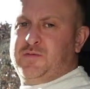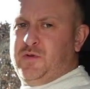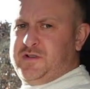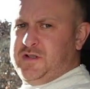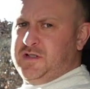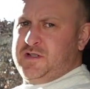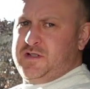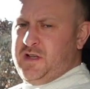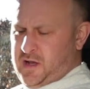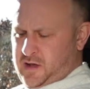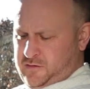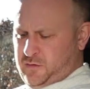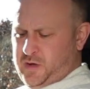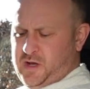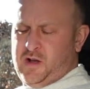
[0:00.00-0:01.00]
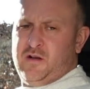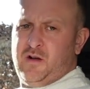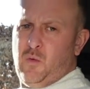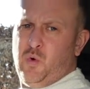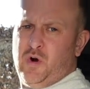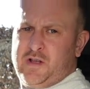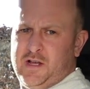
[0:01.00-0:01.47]
which is quite a
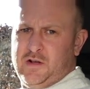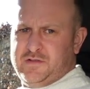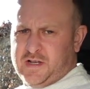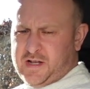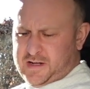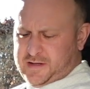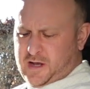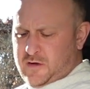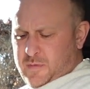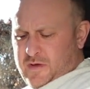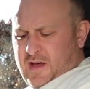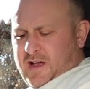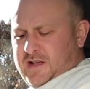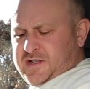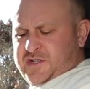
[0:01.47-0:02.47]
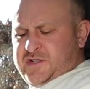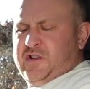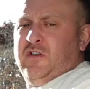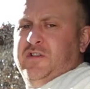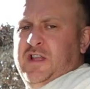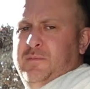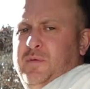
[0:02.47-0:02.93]
workout to get it down, but that is
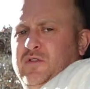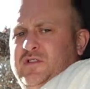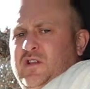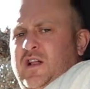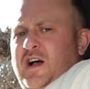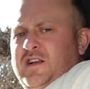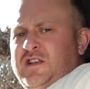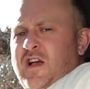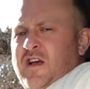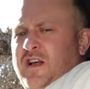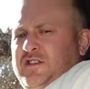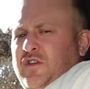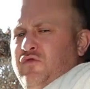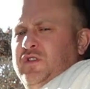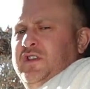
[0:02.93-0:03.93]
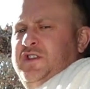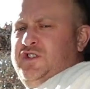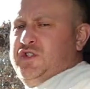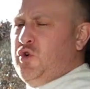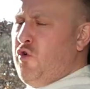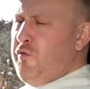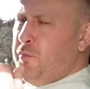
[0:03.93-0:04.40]
sturdy, built to last. That's a really
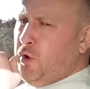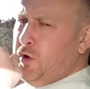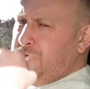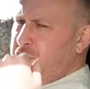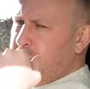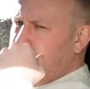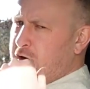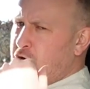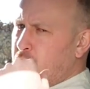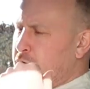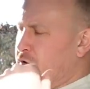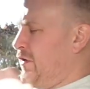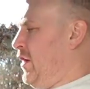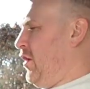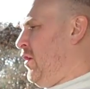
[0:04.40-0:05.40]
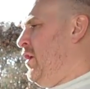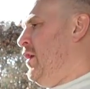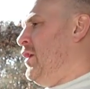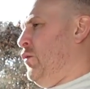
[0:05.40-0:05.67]
soft point for your elbow there.